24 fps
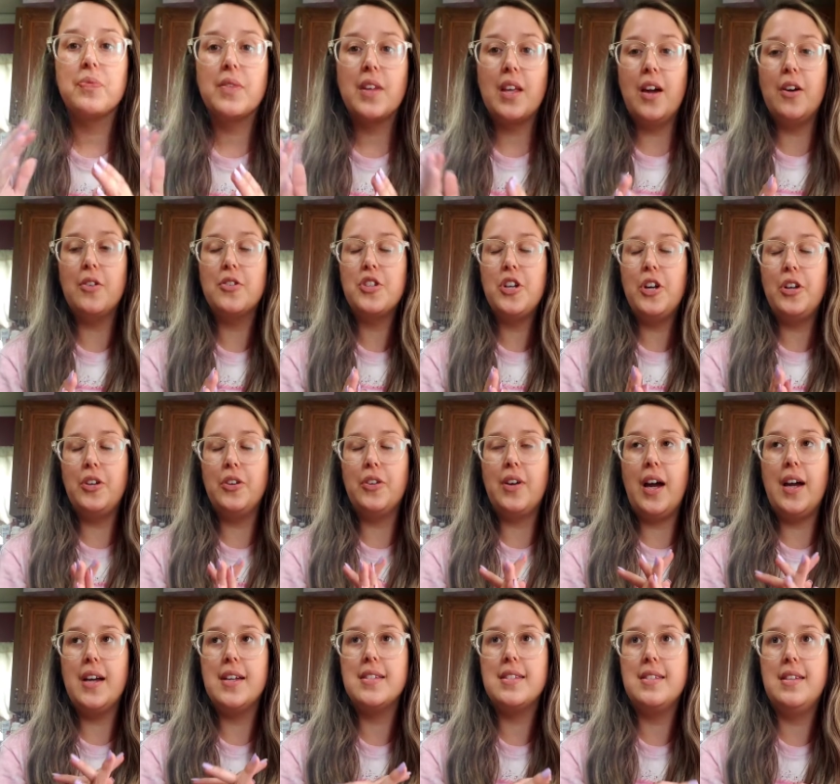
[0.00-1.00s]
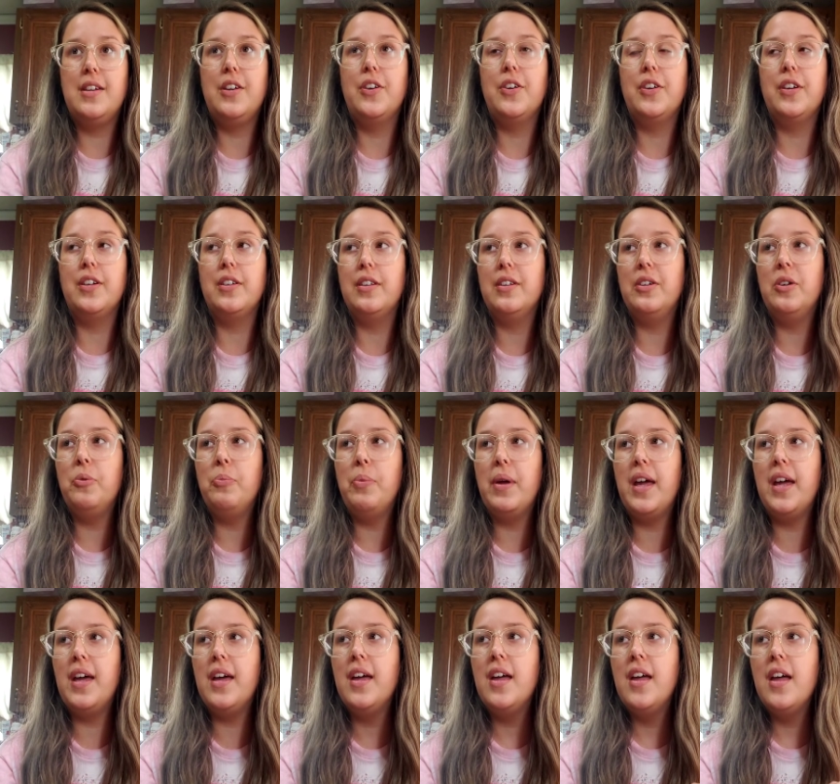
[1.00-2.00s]
I'll show you guys here in a little
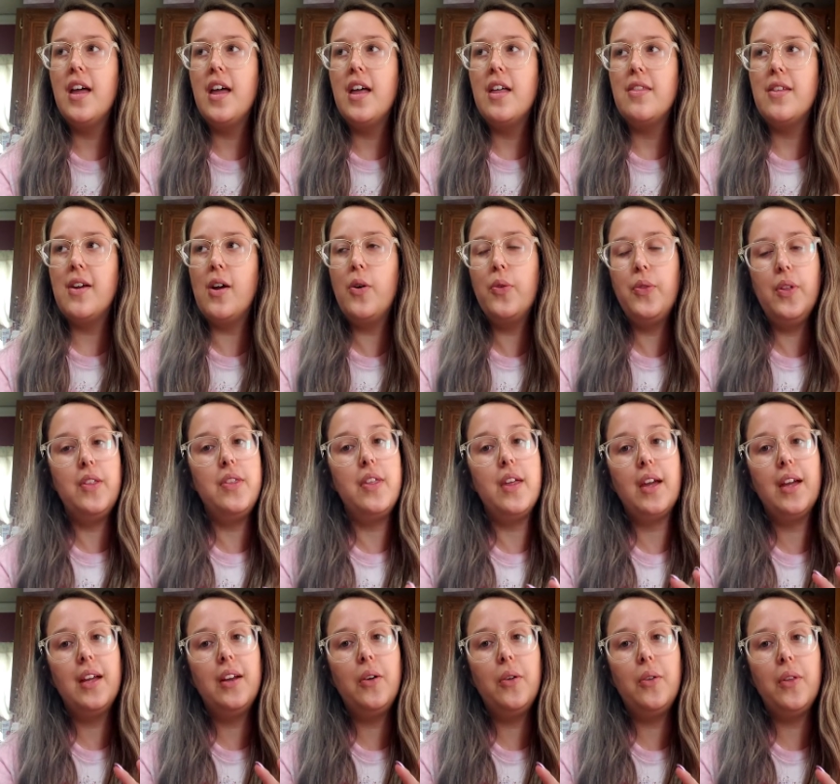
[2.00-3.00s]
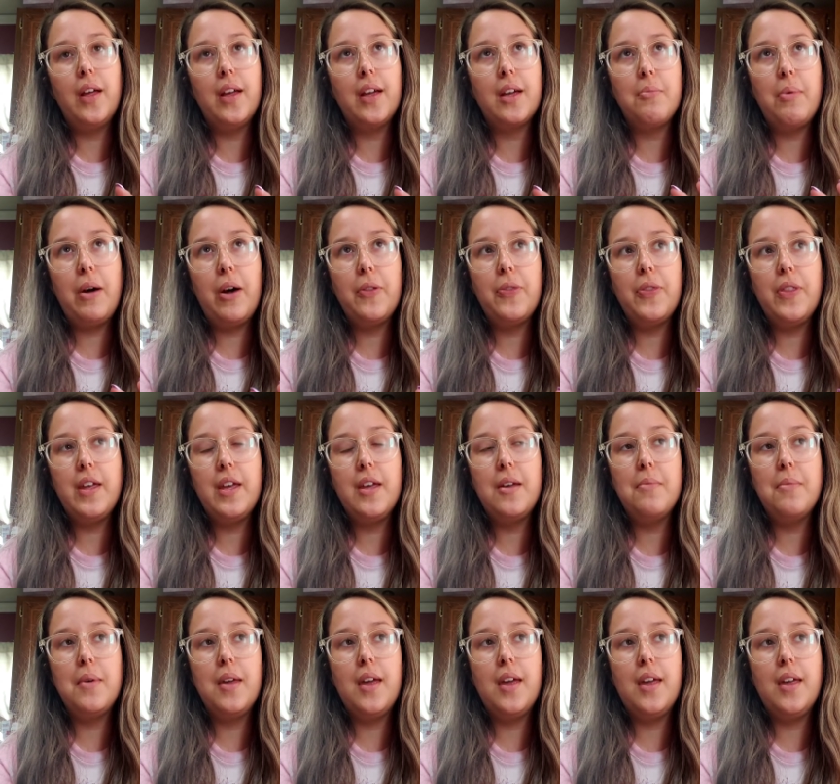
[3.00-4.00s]
bit. The only thing I don't like about them
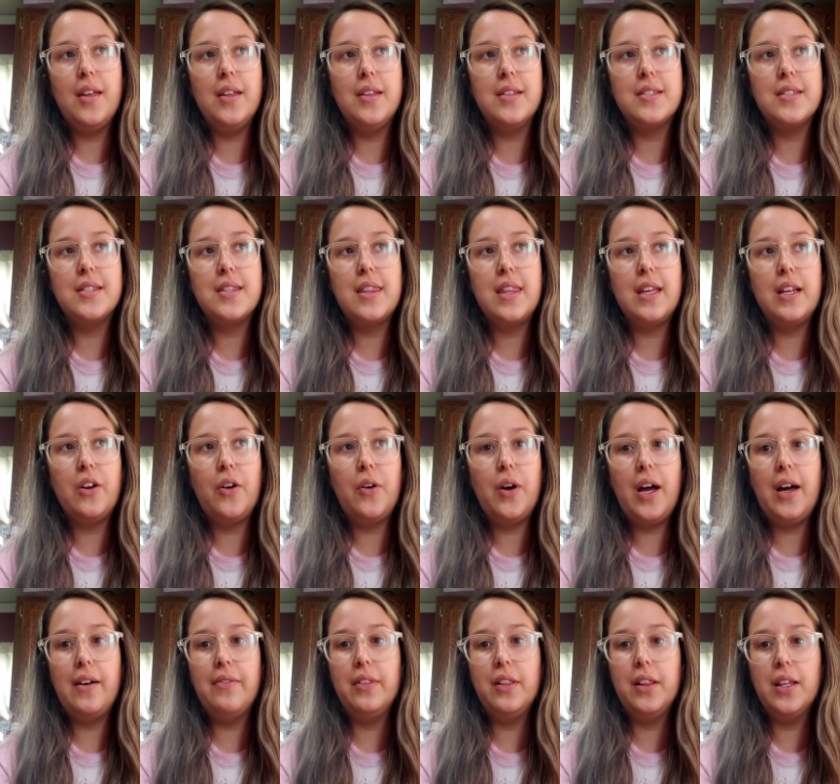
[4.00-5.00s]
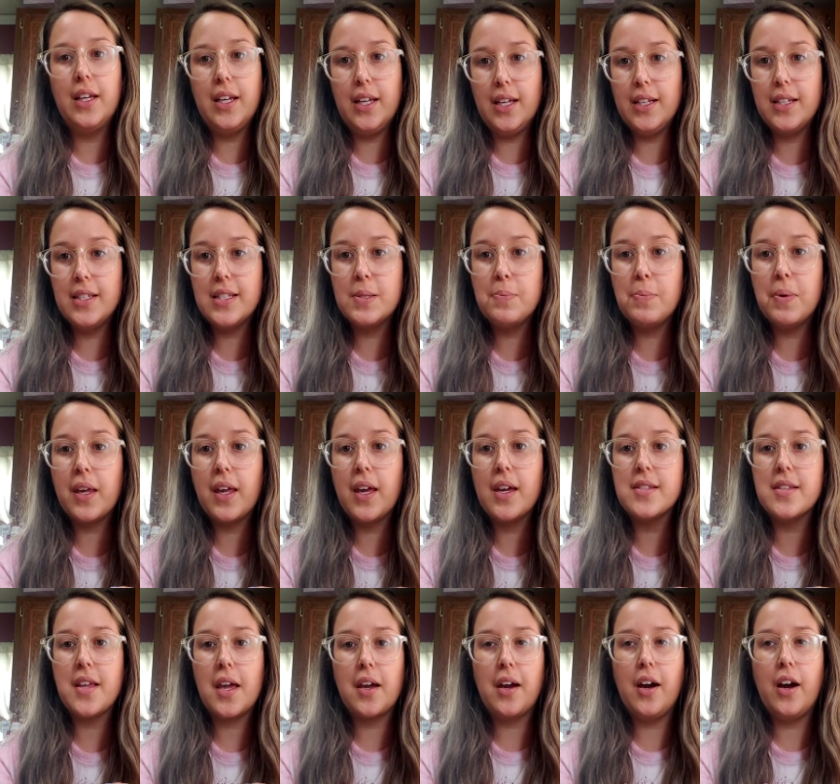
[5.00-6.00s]
is they don't have lids because
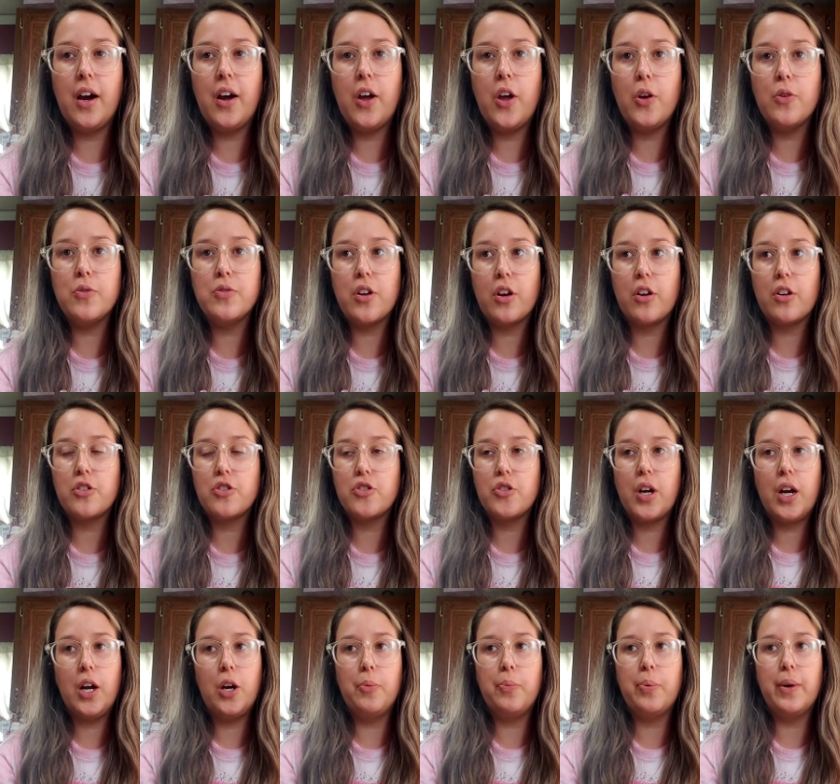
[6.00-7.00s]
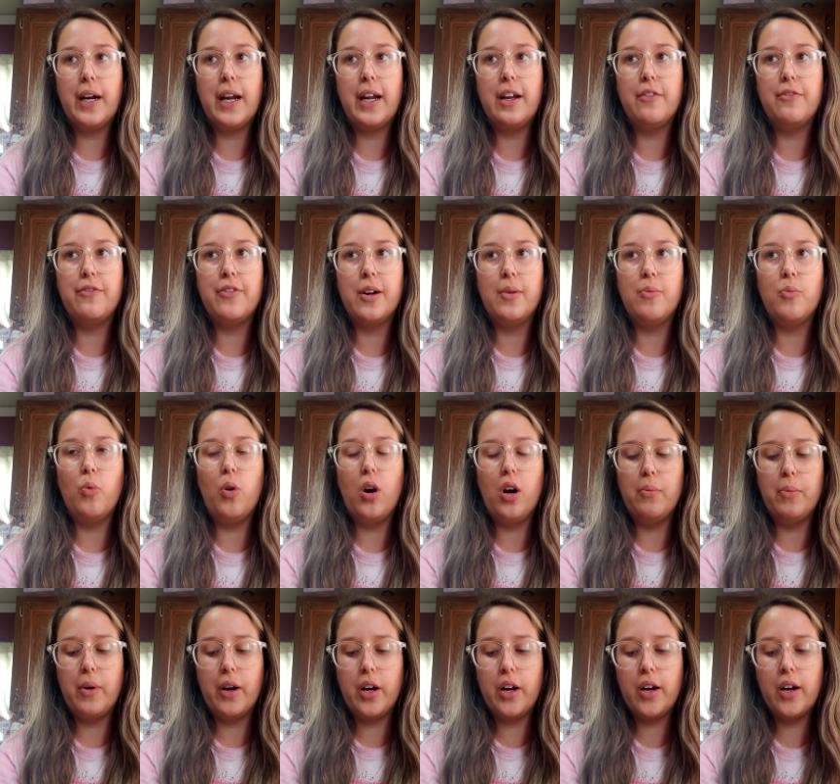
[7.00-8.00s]
I got Ozark Trail brand from
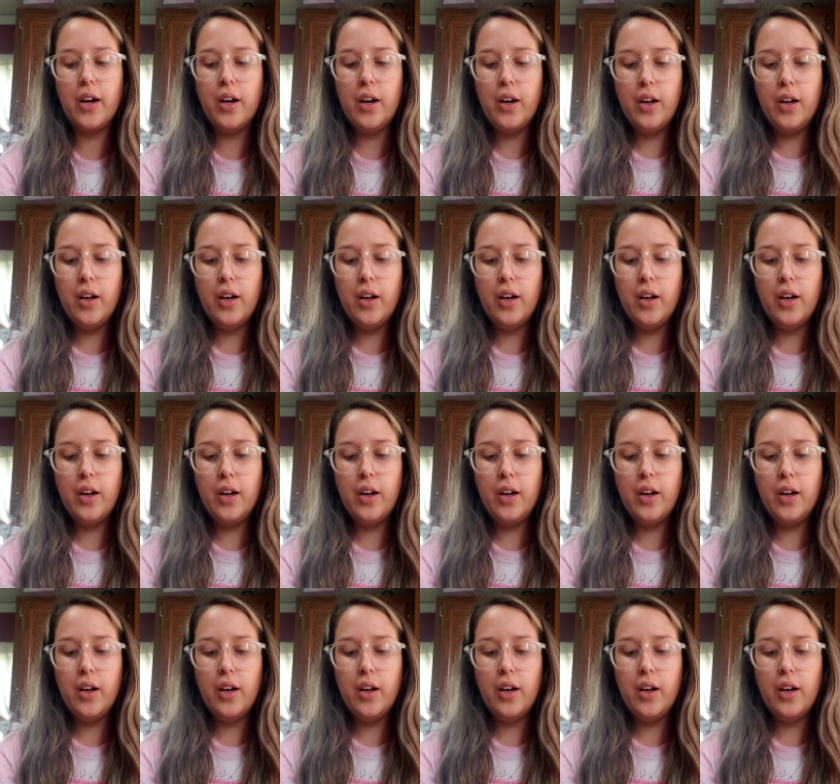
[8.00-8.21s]
Walmart